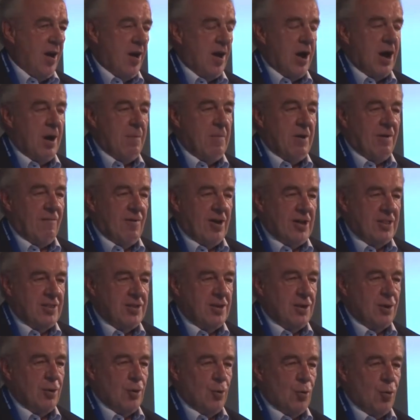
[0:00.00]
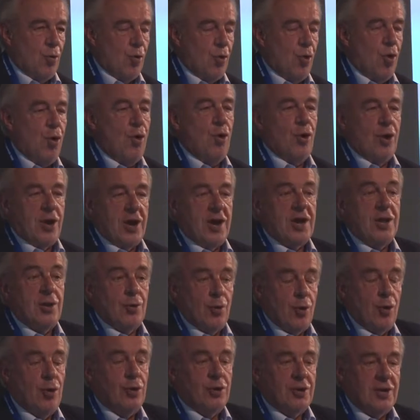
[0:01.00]
I'm inviting you all
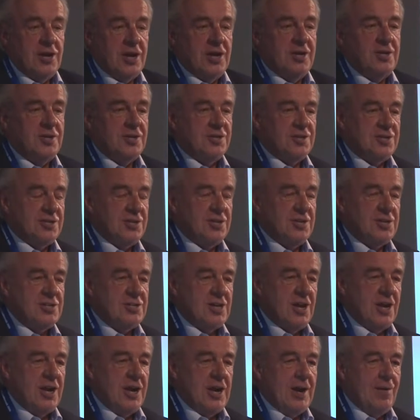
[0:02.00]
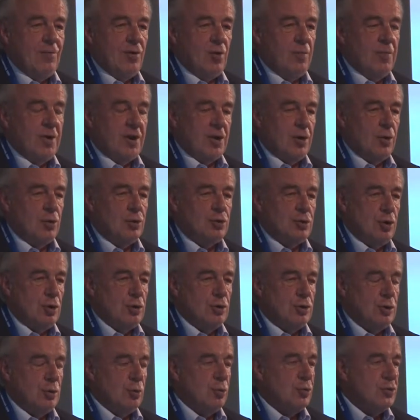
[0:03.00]
and all the others in Sarajevo because
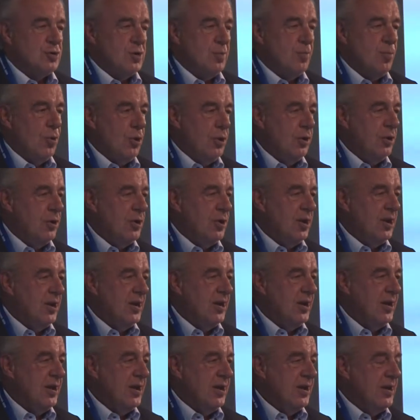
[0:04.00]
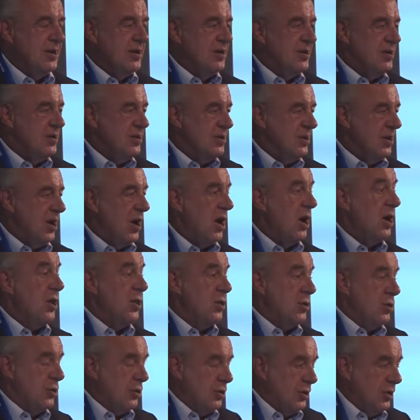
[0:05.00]
also symbolically
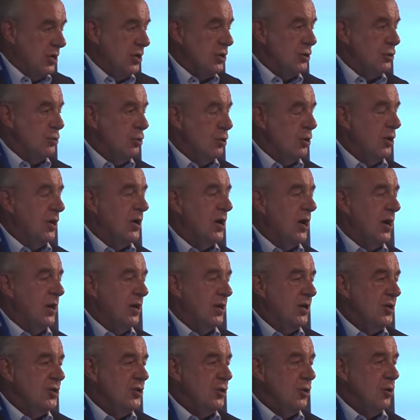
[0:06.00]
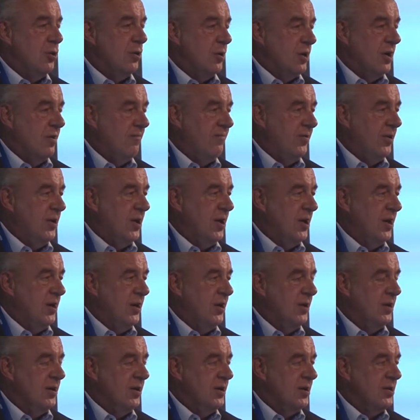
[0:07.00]
and historically,
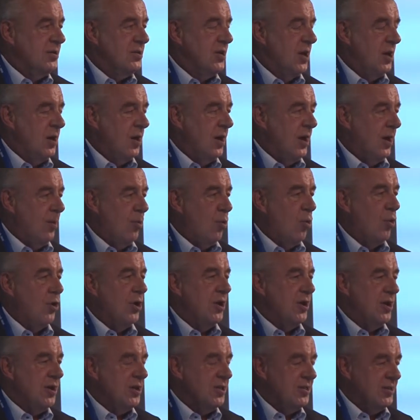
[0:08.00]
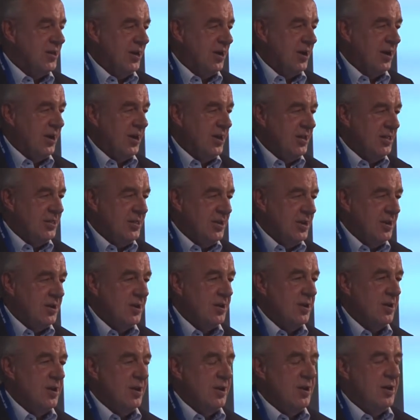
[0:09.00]
geographically, Sarajevo
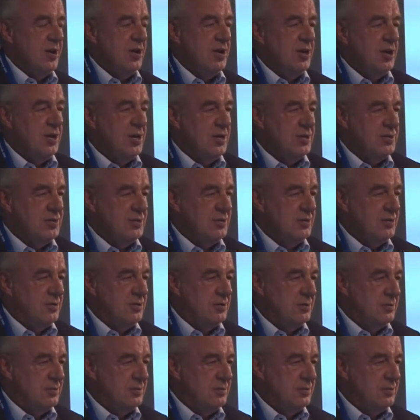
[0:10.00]
integrating East